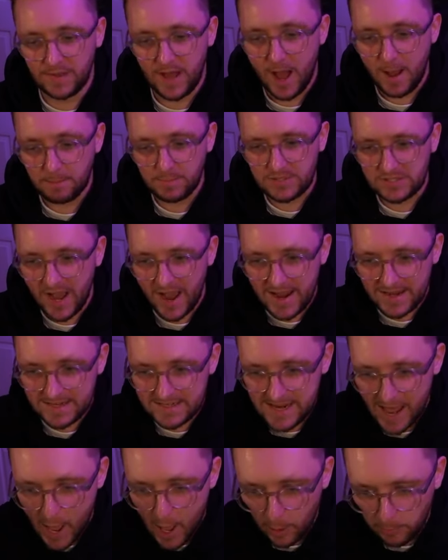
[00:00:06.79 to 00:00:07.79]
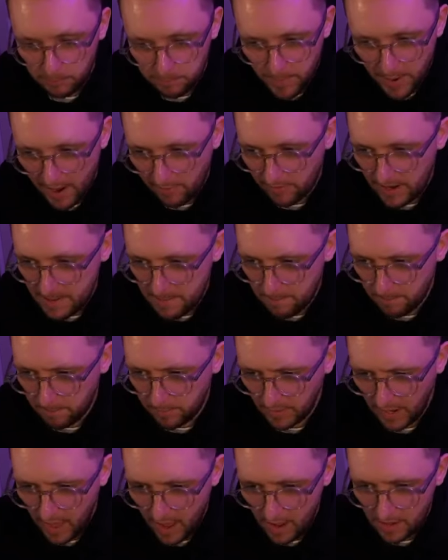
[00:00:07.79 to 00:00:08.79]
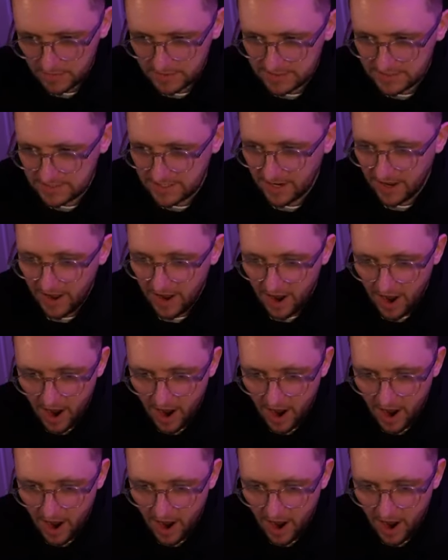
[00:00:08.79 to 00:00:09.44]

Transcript: upside down berry blast,